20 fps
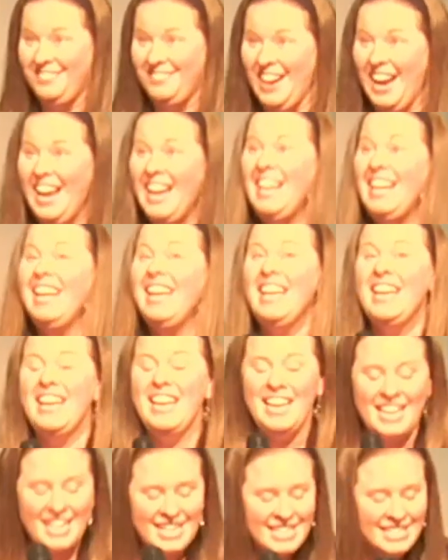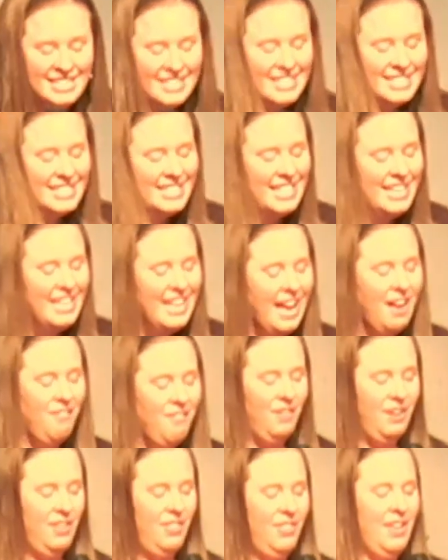right? He didn't see
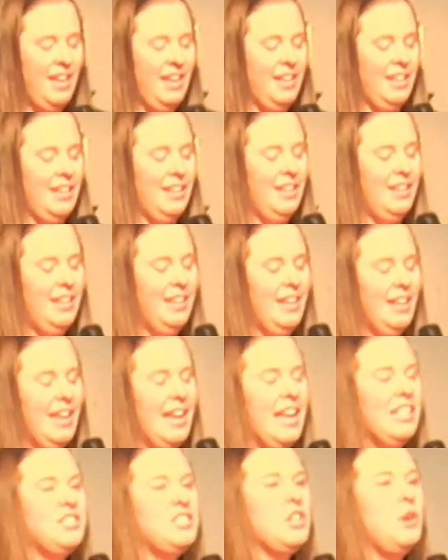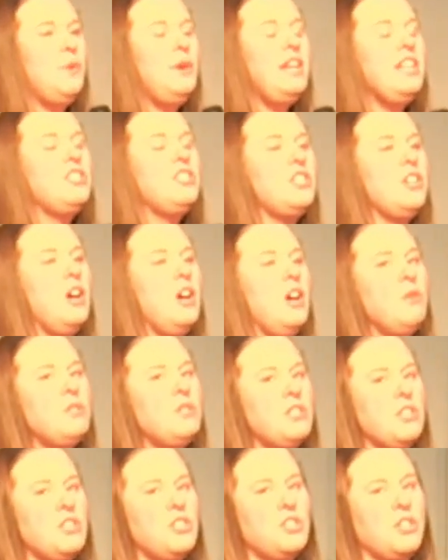everything. And so he chose
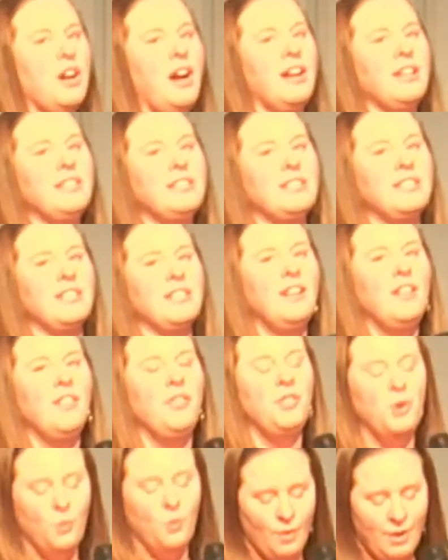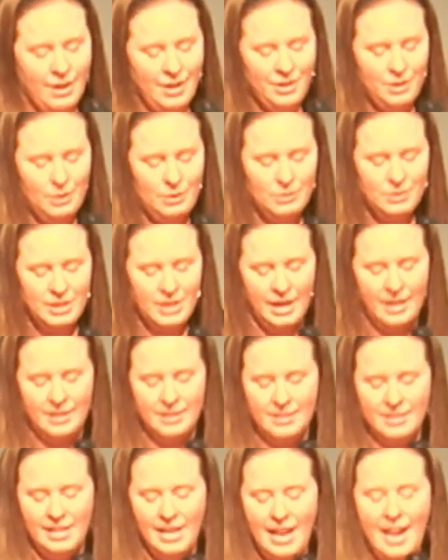to trust the one who
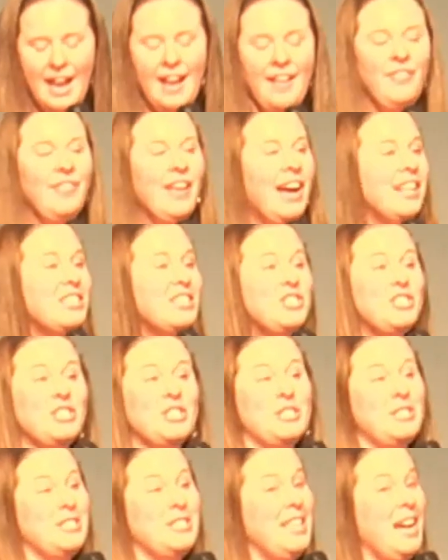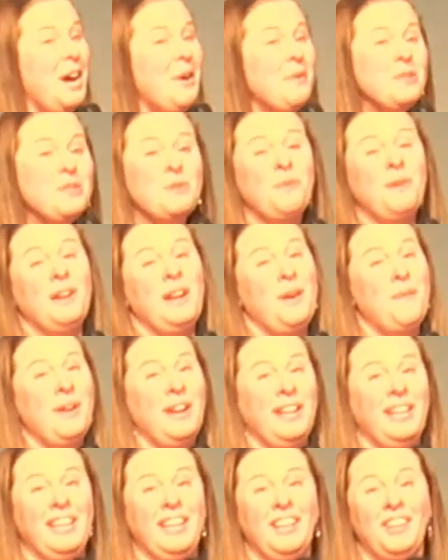does. And that was what I want
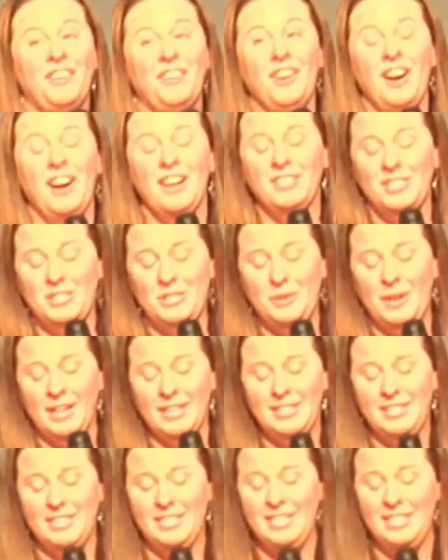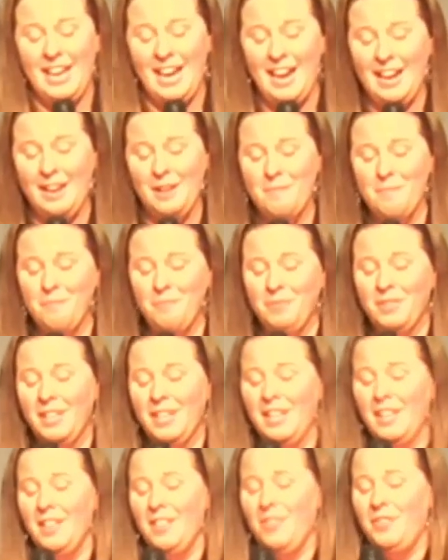to get across to us today.
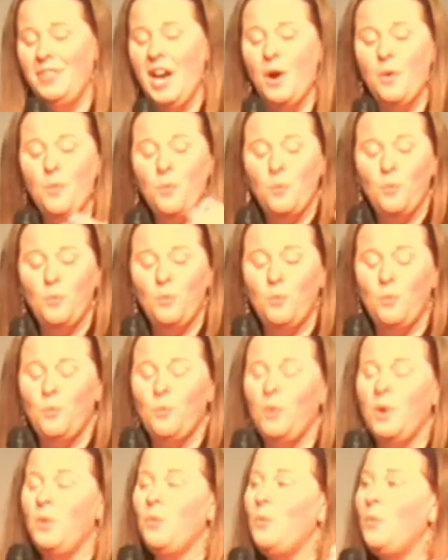That when